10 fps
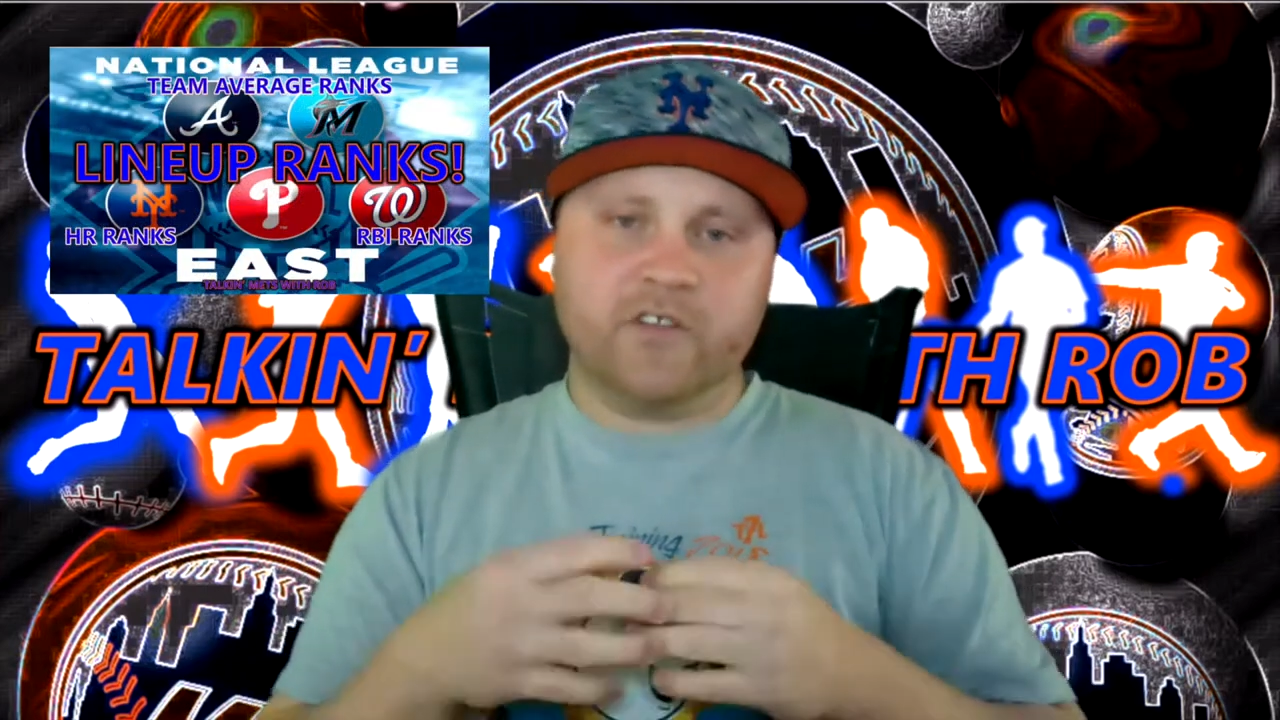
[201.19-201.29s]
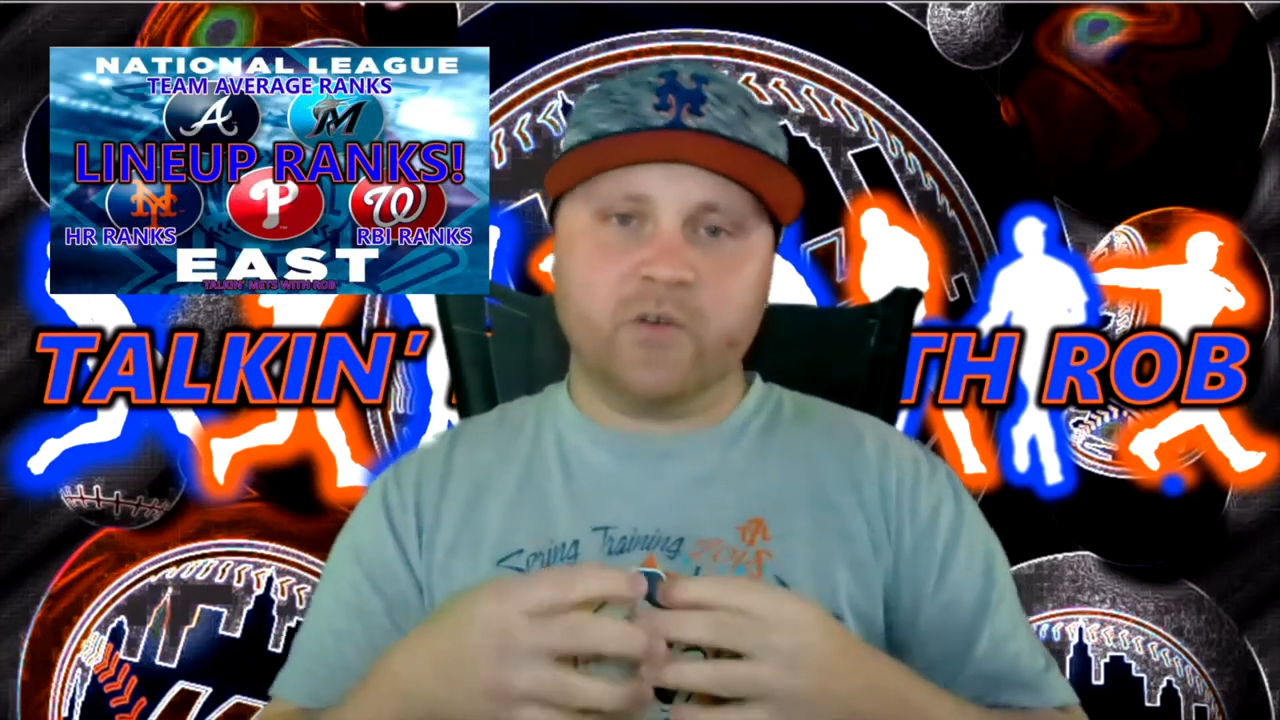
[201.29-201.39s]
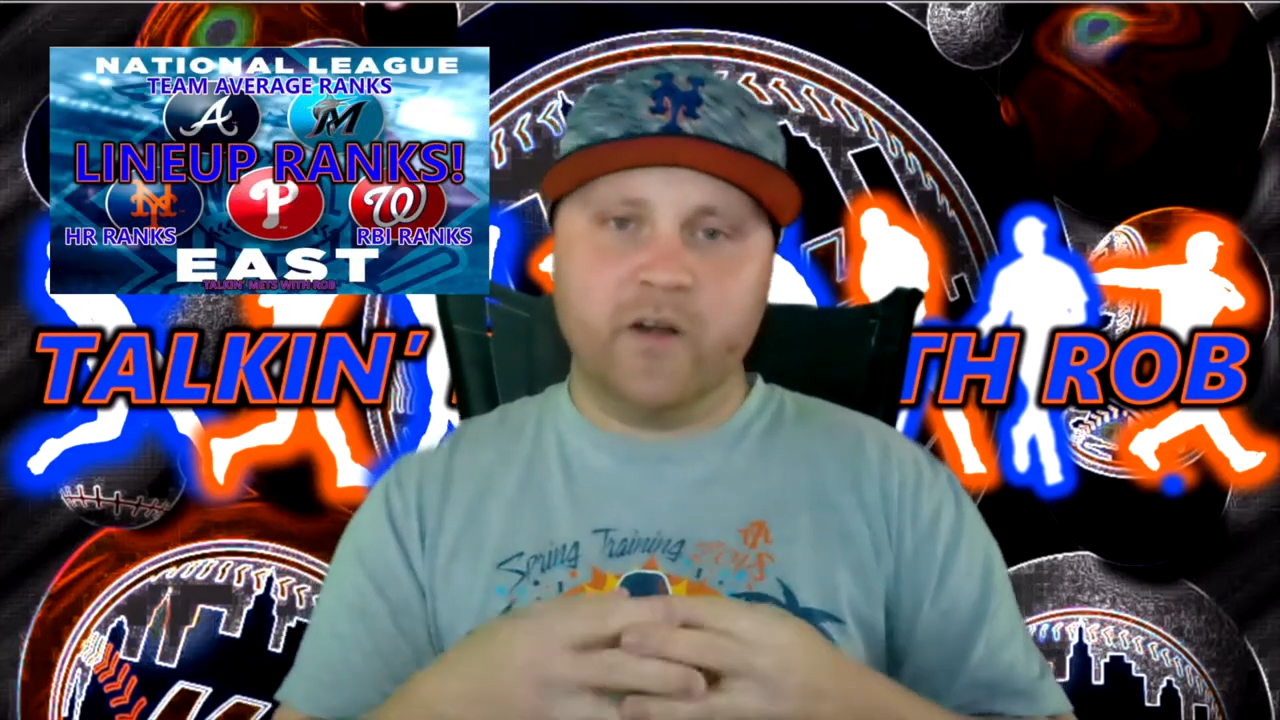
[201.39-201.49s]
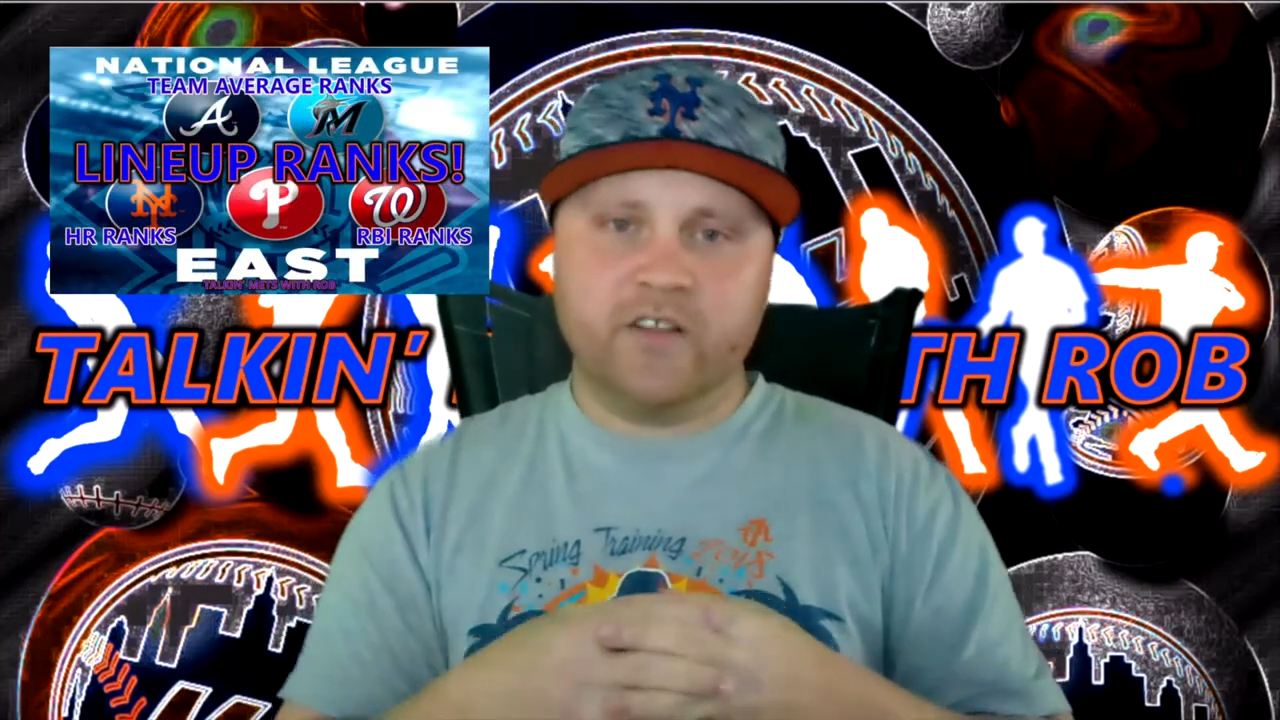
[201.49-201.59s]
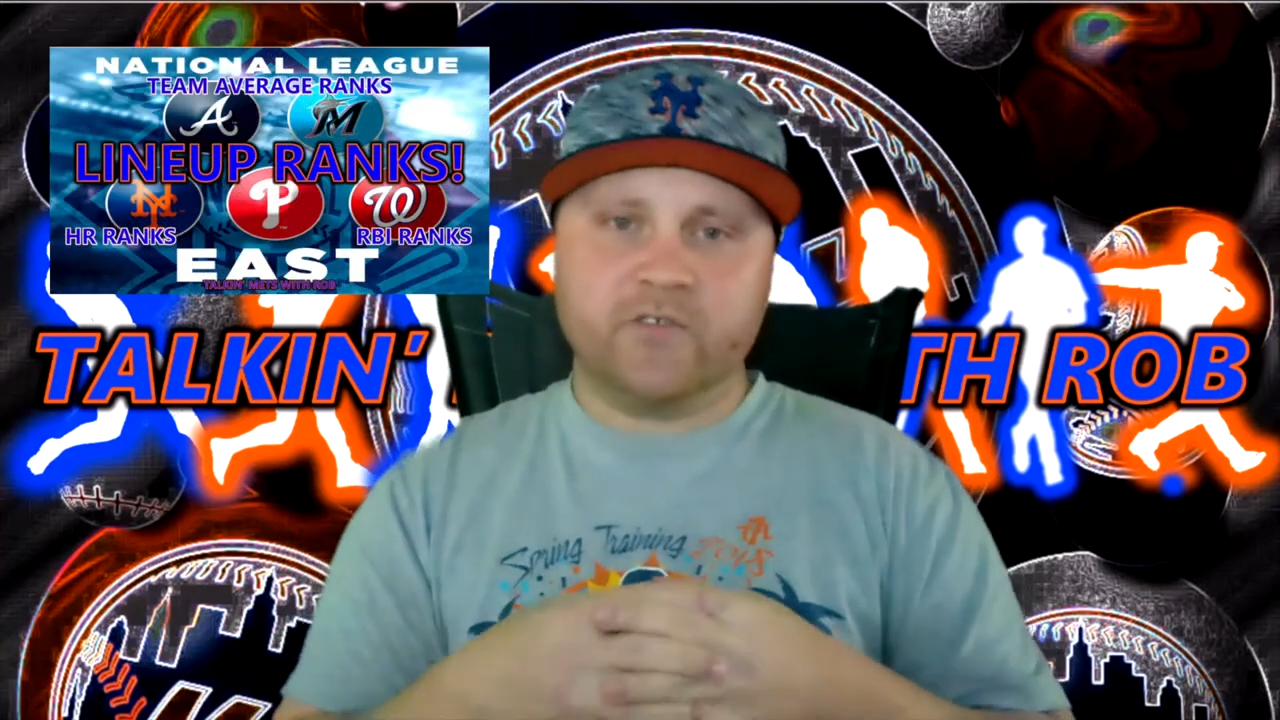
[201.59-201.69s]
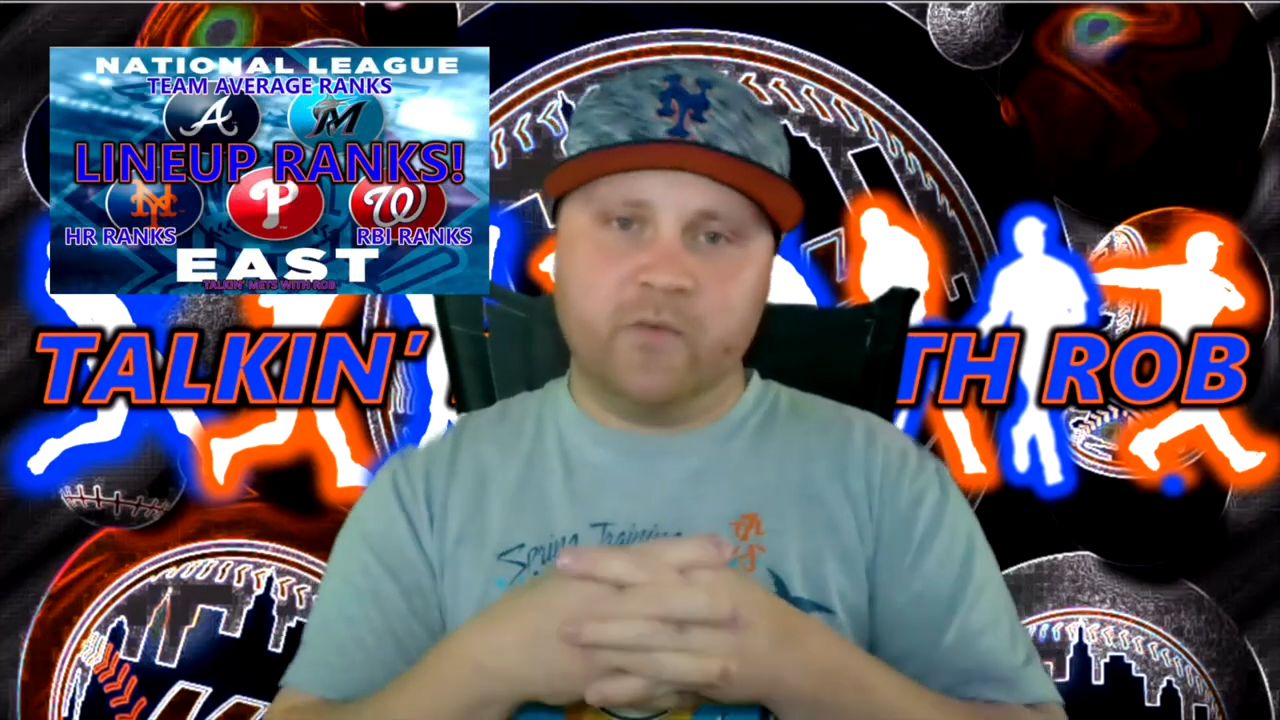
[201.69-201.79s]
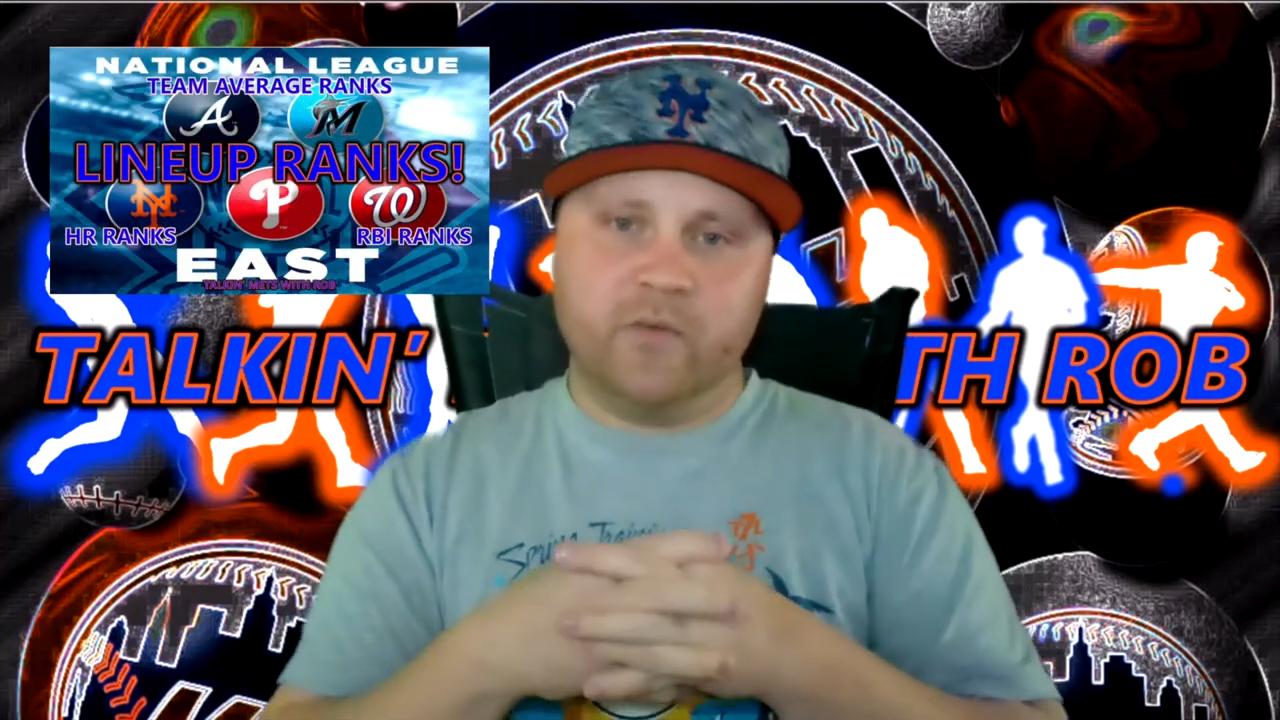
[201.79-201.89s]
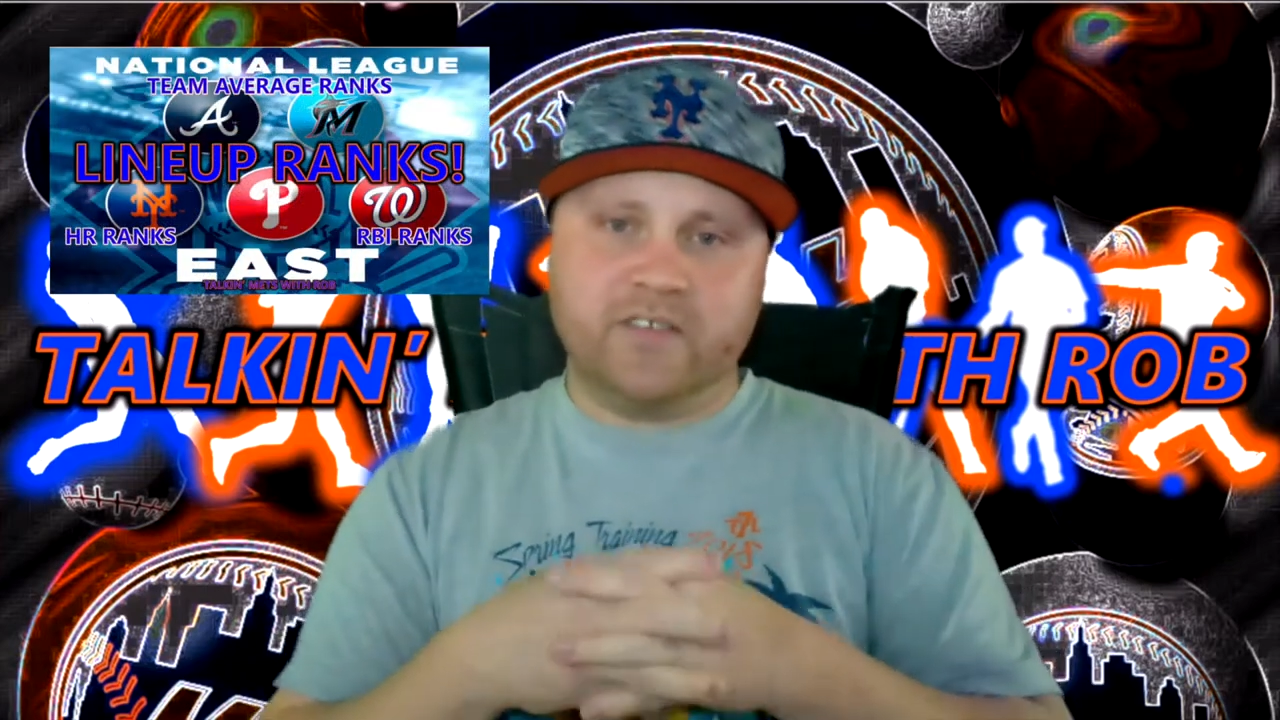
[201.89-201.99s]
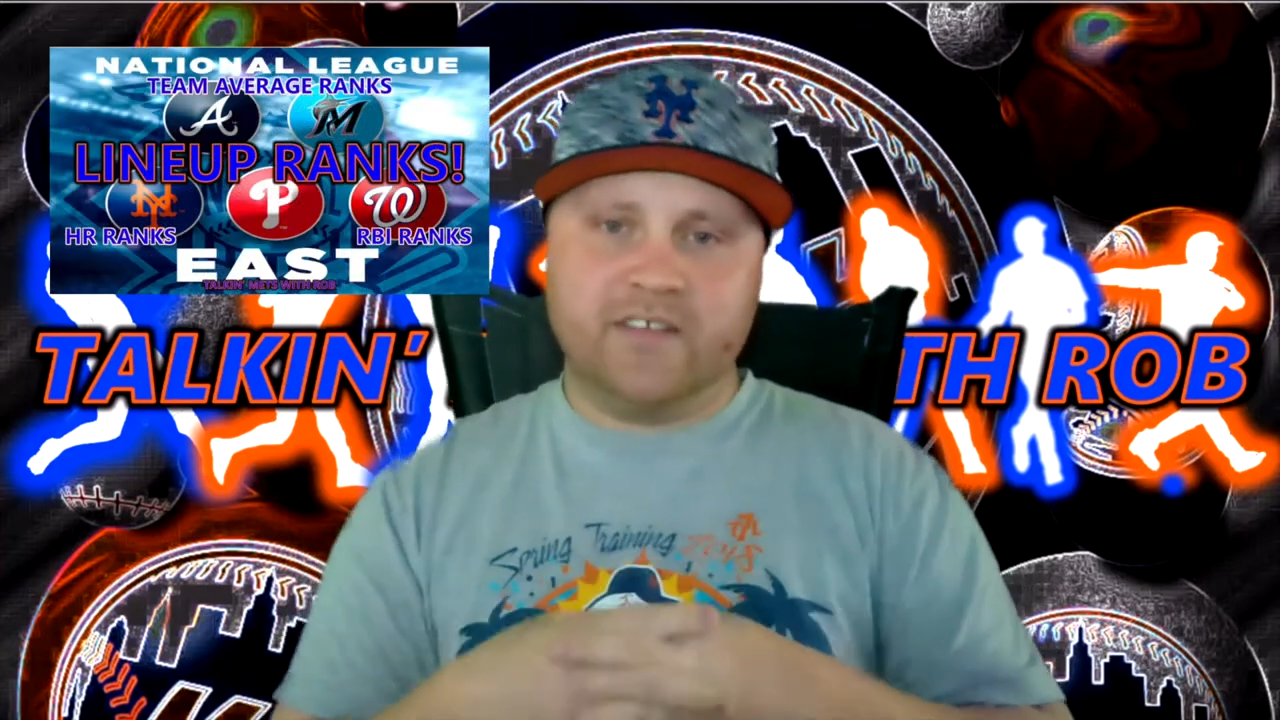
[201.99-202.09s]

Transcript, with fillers: 2021